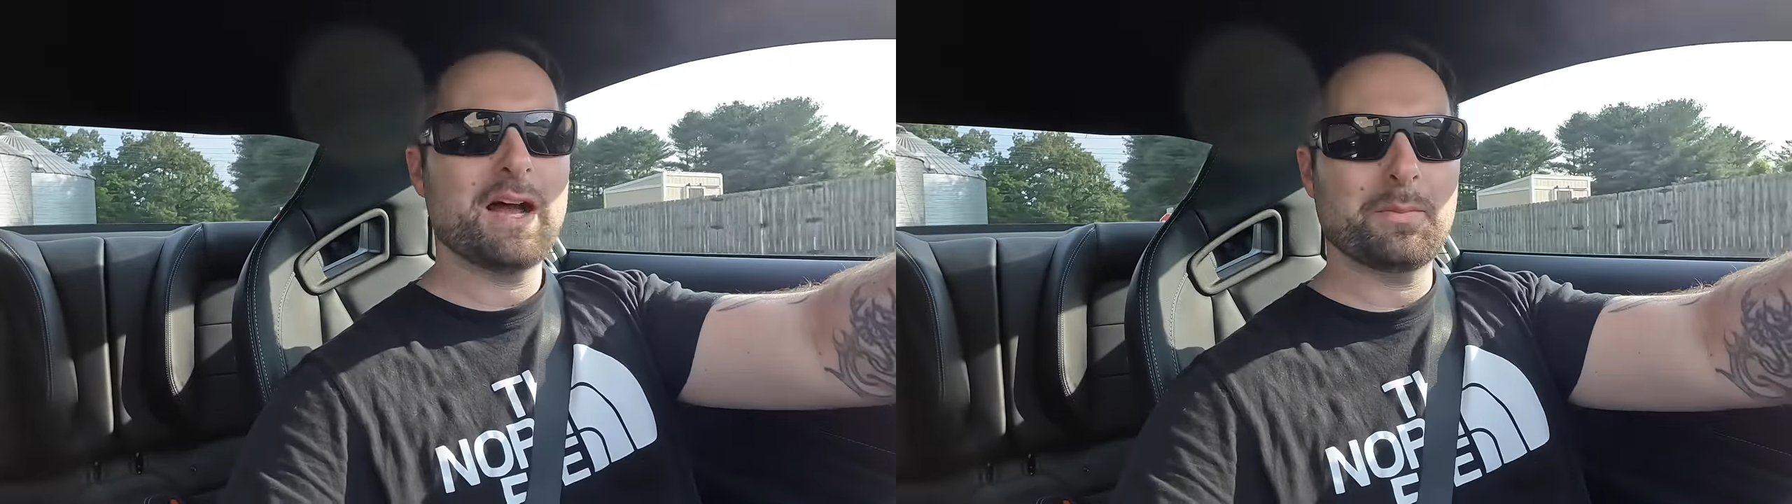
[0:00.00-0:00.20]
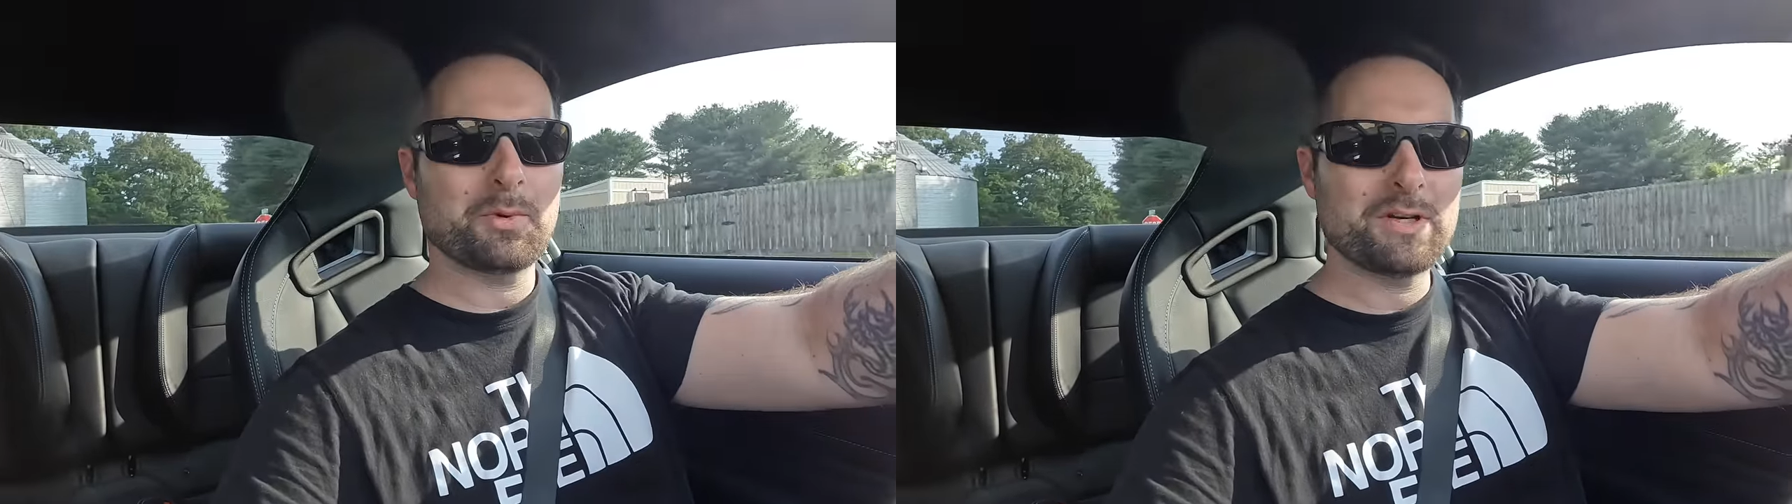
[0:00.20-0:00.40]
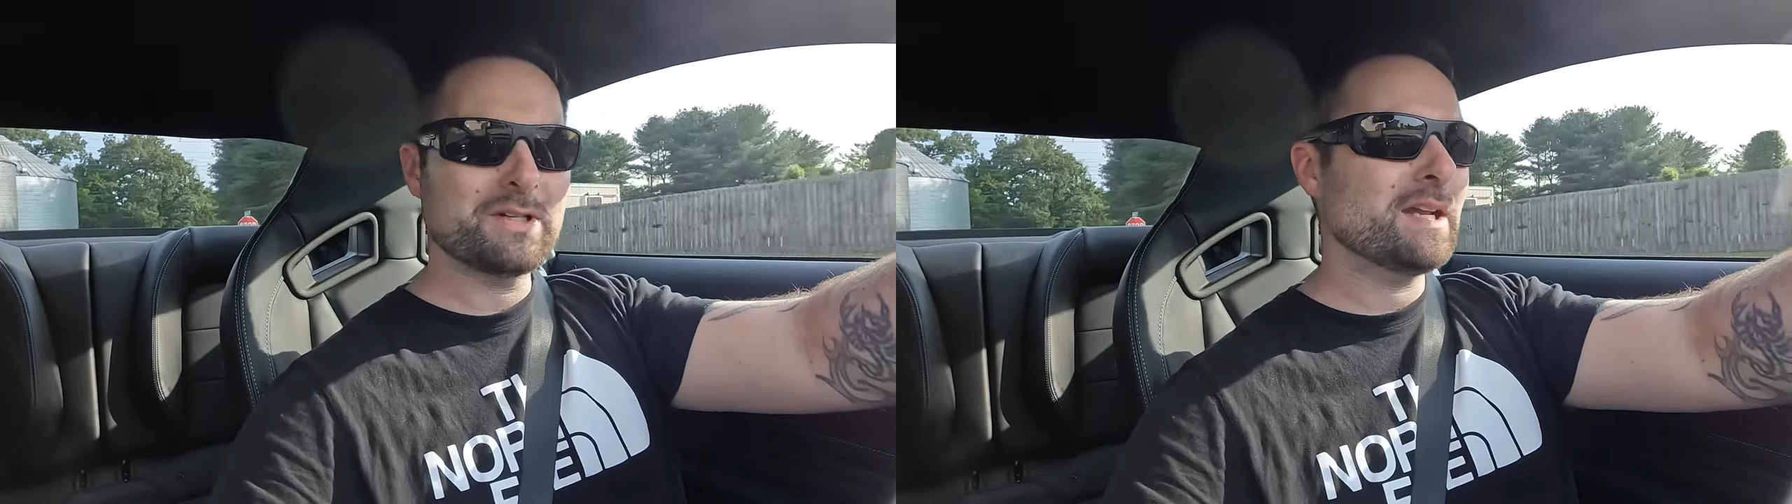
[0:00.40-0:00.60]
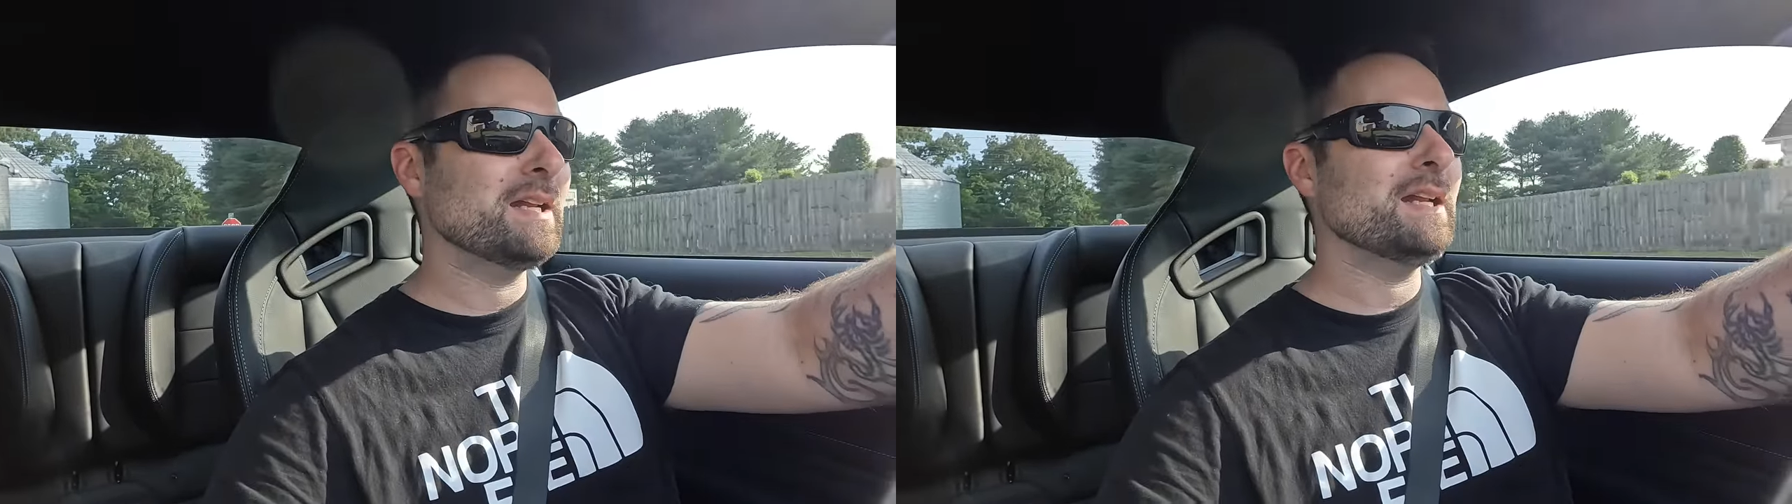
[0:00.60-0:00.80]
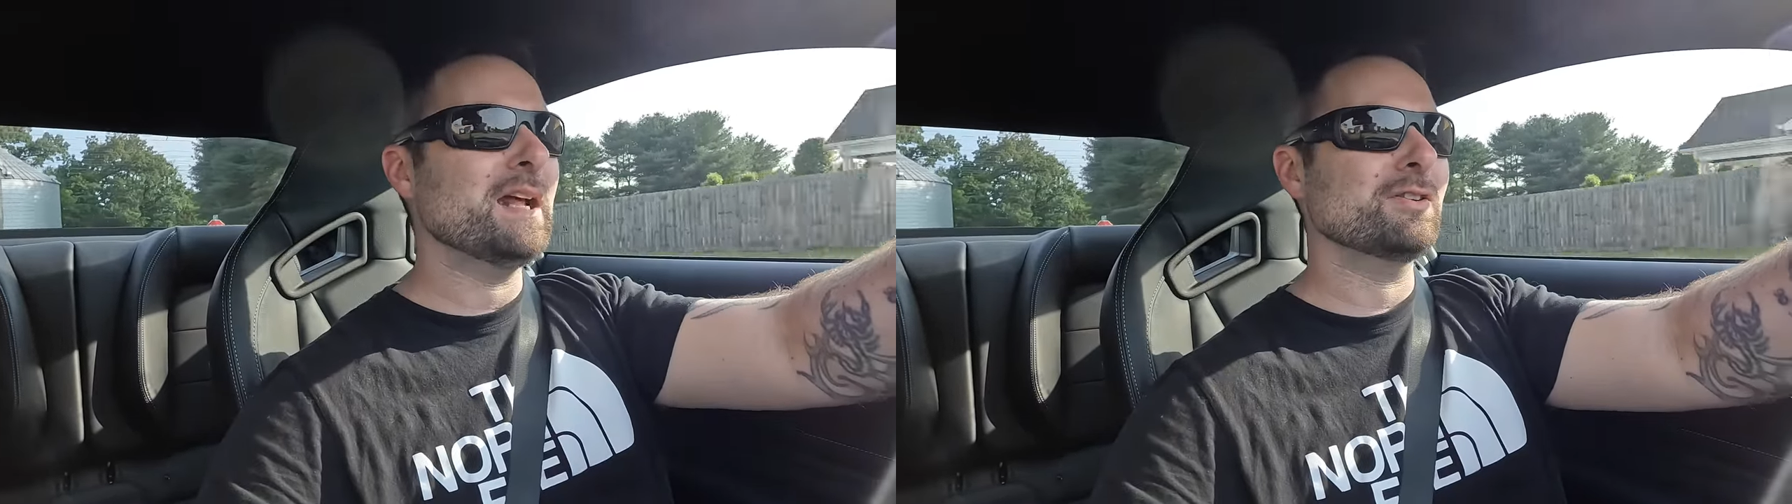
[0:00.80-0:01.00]
I
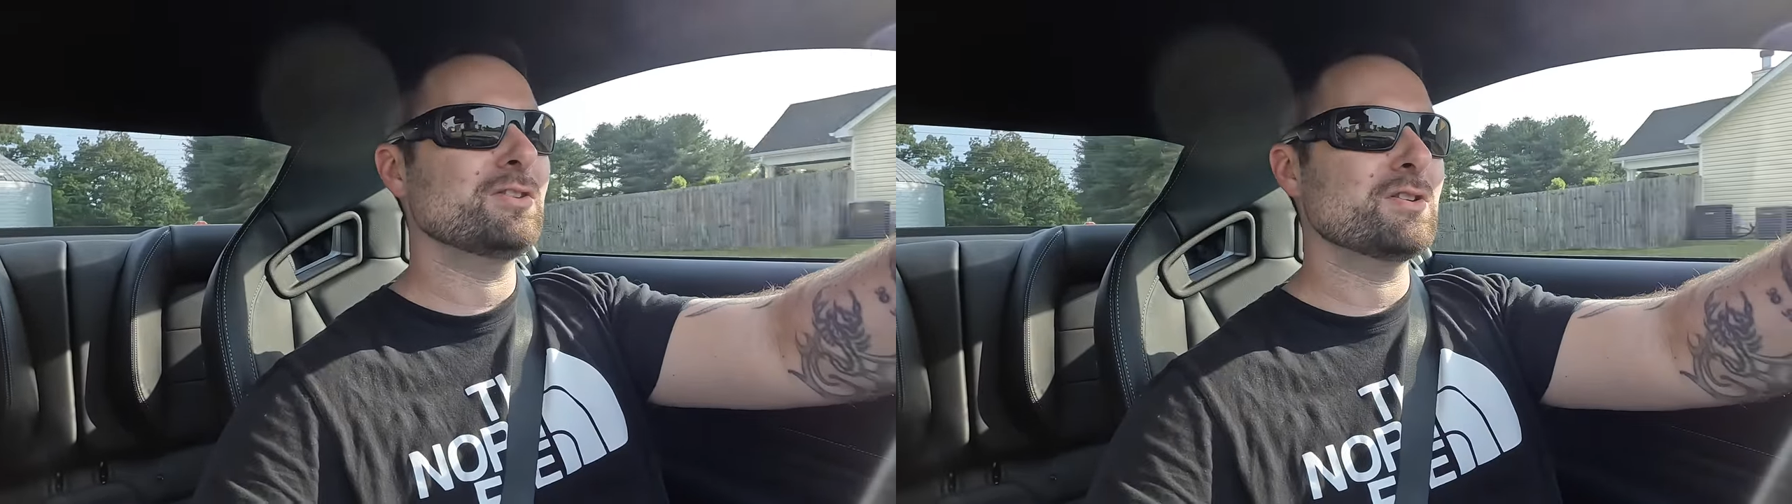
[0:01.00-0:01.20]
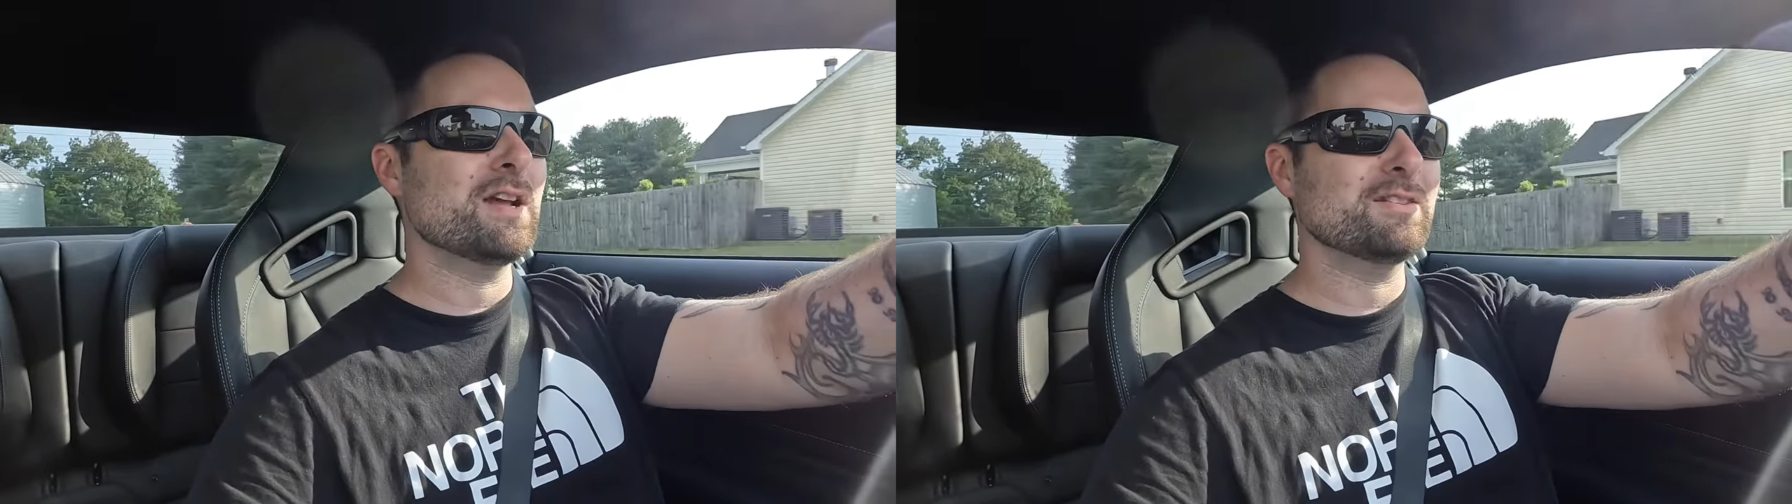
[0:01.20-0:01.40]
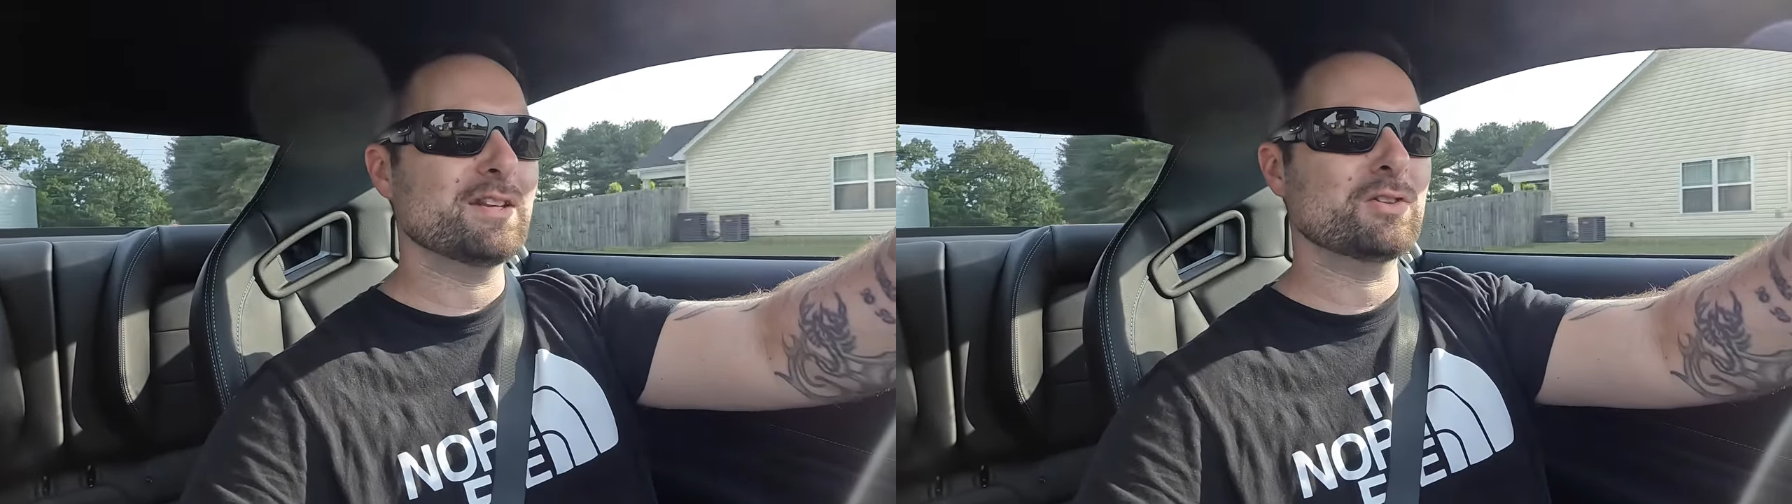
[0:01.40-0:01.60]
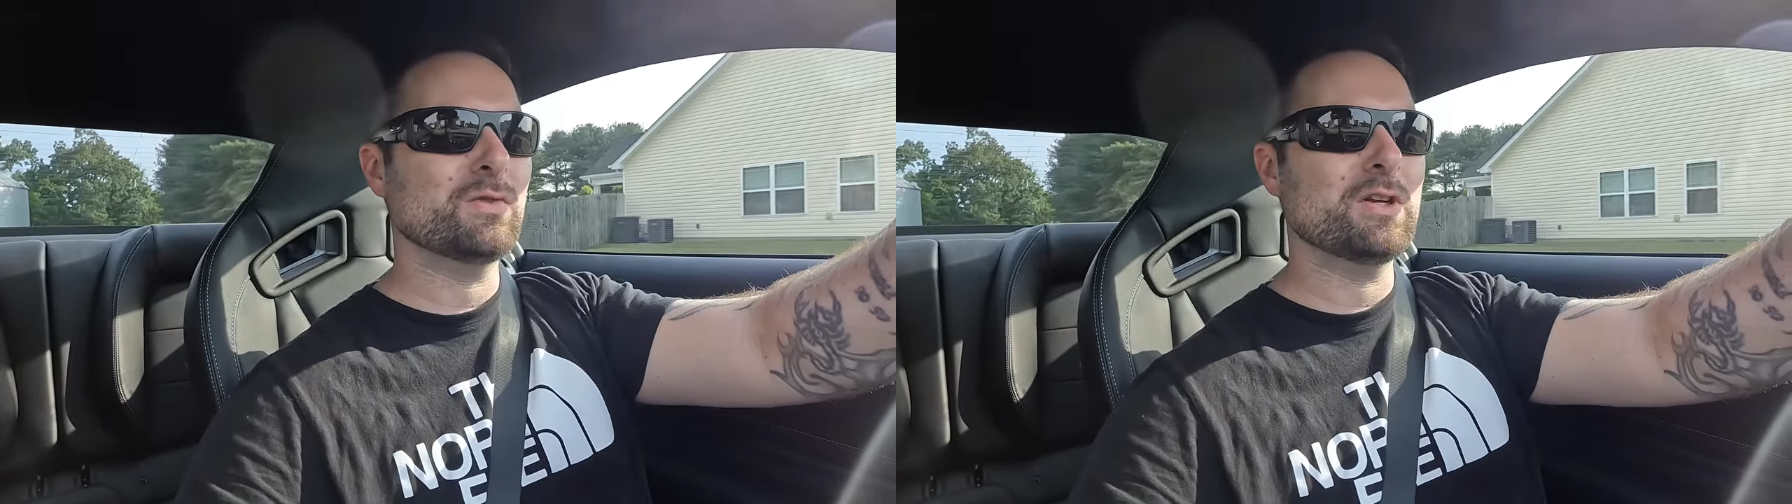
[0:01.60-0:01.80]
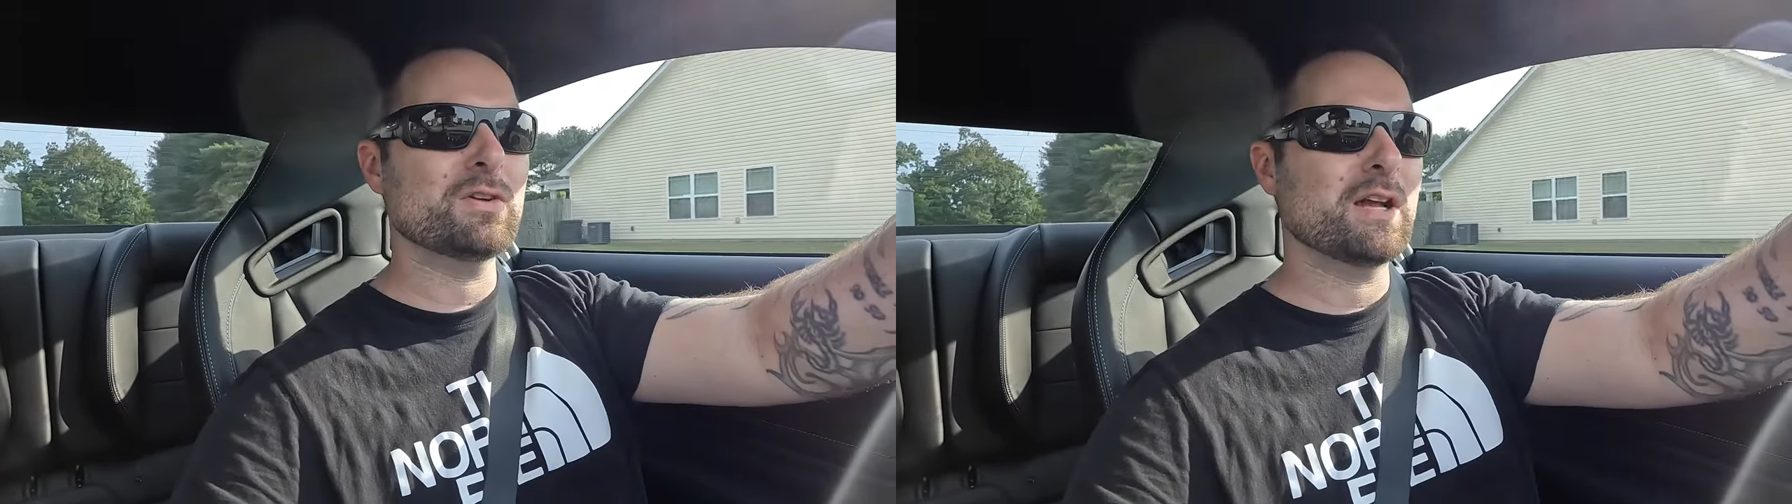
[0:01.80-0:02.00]
appreciate it. And I'll see you guys next video.